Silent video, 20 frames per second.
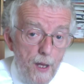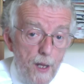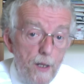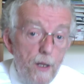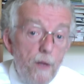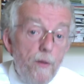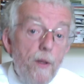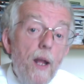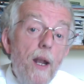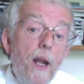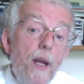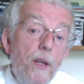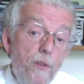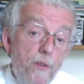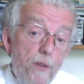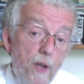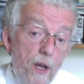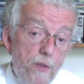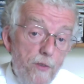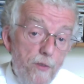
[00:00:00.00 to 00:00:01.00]
Now that
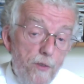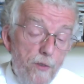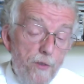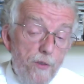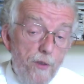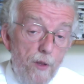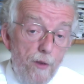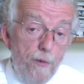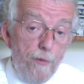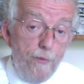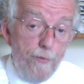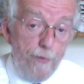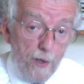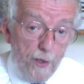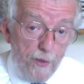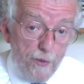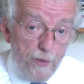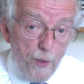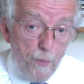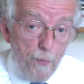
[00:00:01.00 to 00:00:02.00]
exercise is
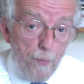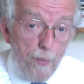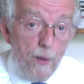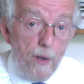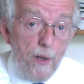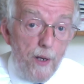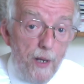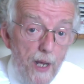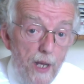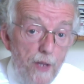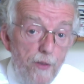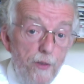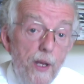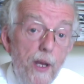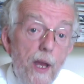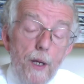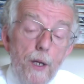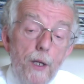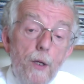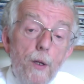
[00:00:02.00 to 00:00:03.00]
fairly simple and
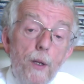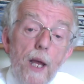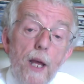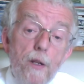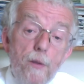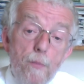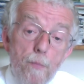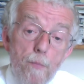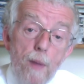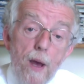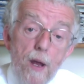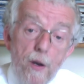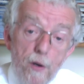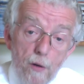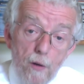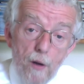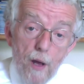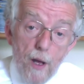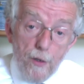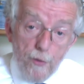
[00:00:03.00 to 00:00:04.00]
easy. You get
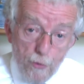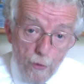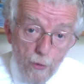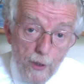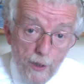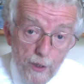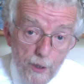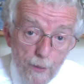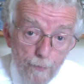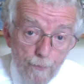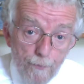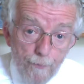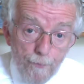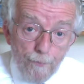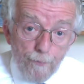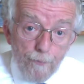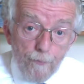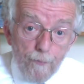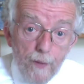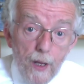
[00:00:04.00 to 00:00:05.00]
better at doing them.
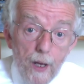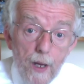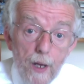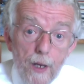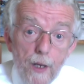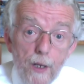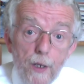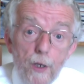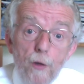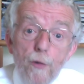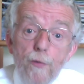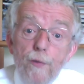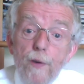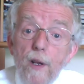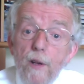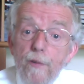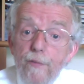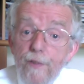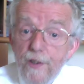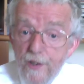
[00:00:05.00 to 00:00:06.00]
You'll
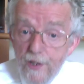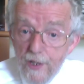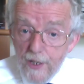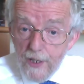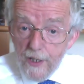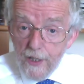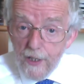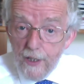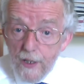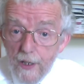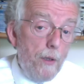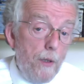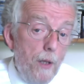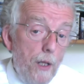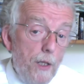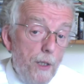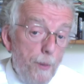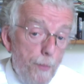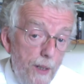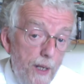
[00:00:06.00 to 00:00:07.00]
feel a fatigue
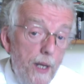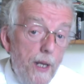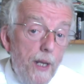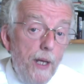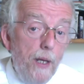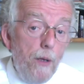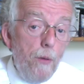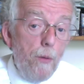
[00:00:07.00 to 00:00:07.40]
at the beginning